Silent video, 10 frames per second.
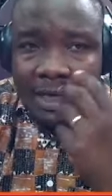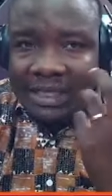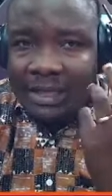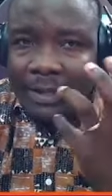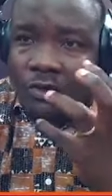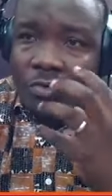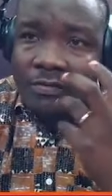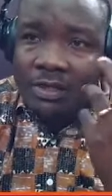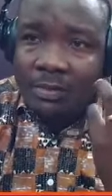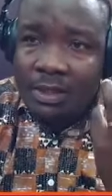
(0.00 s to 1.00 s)
and the amount of
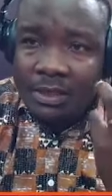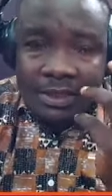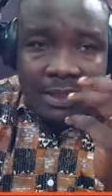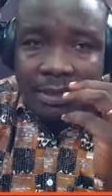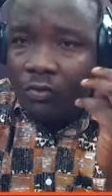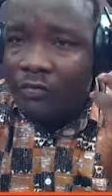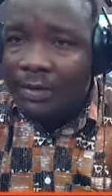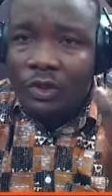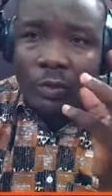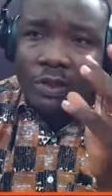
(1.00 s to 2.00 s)
profitability and the
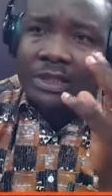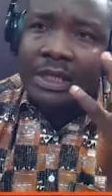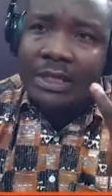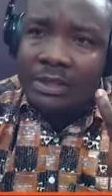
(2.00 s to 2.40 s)
movement towards selling